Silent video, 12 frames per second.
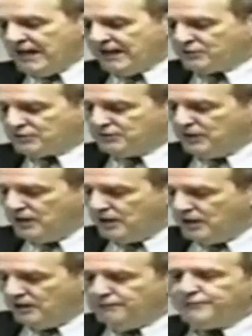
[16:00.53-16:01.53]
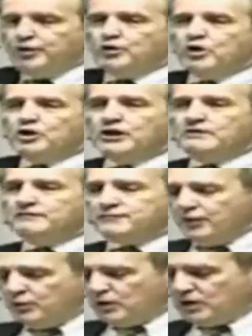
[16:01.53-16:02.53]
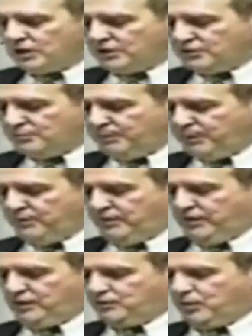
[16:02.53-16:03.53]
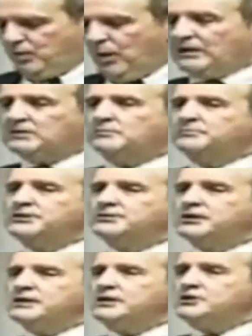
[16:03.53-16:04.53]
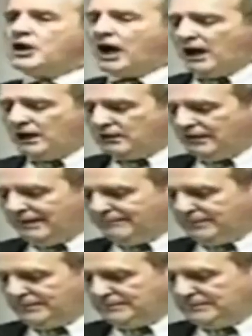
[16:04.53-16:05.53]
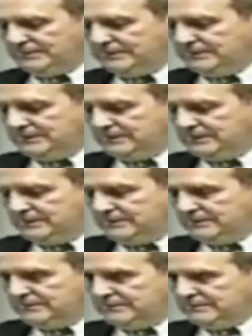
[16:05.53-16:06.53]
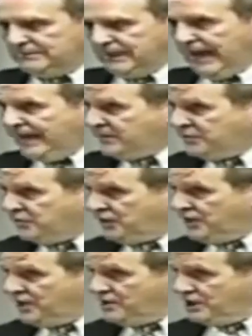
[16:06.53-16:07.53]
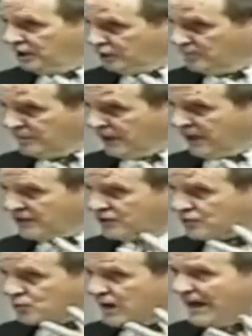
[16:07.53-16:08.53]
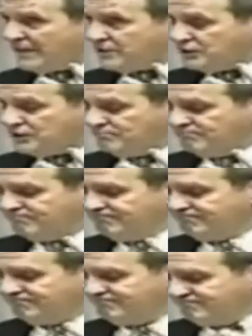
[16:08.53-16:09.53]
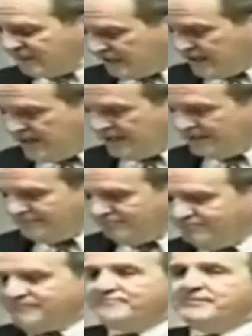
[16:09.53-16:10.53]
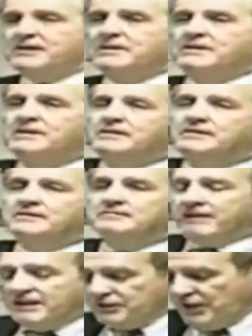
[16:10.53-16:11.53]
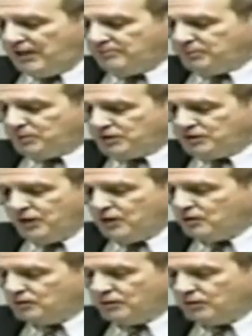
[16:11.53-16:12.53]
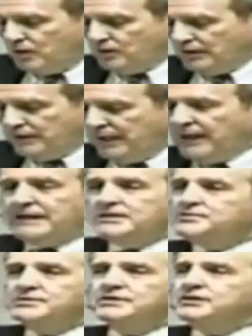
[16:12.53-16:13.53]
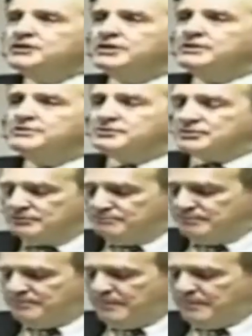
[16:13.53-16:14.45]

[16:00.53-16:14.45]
and Rex. Fewer and fewer conspirators were welcomed into each higher level. As the Illuminatus Rex, king, Weishaupt was known to only the highest initiates.